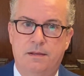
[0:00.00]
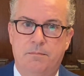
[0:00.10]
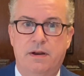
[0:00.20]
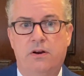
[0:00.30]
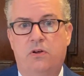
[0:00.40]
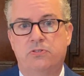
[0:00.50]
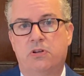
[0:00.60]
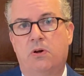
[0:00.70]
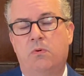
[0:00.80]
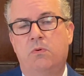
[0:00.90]
But it
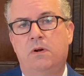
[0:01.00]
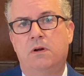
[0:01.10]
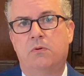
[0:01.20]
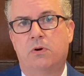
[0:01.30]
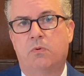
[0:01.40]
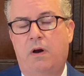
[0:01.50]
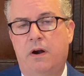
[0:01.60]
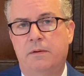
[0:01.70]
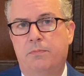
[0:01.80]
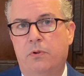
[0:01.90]
also
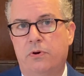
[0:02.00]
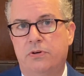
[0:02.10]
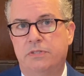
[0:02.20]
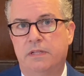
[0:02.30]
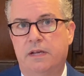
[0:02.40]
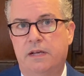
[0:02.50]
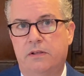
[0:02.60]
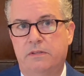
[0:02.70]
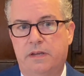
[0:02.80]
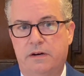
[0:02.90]
required employers in the
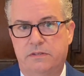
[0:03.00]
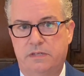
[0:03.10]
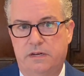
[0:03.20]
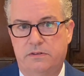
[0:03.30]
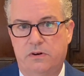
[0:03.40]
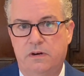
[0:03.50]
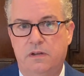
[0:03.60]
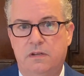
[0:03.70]
healthcare sector